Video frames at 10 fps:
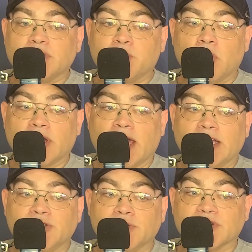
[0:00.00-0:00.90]
to his book, and
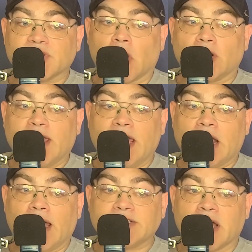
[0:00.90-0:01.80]
he chooses
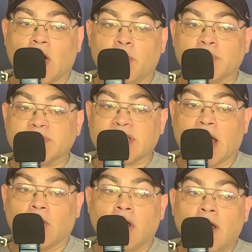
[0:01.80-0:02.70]
Arcane Eye to help him
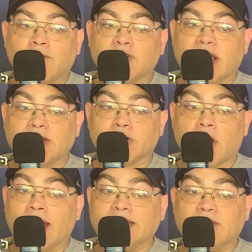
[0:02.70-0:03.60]
scout for danger,
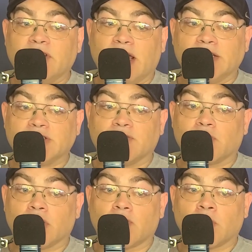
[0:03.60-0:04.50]
and Divination
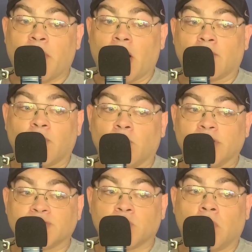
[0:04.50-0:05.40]
for another powerful
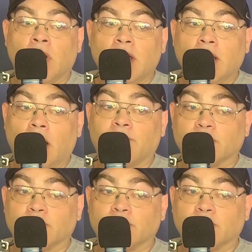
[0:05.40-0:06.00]
ritual of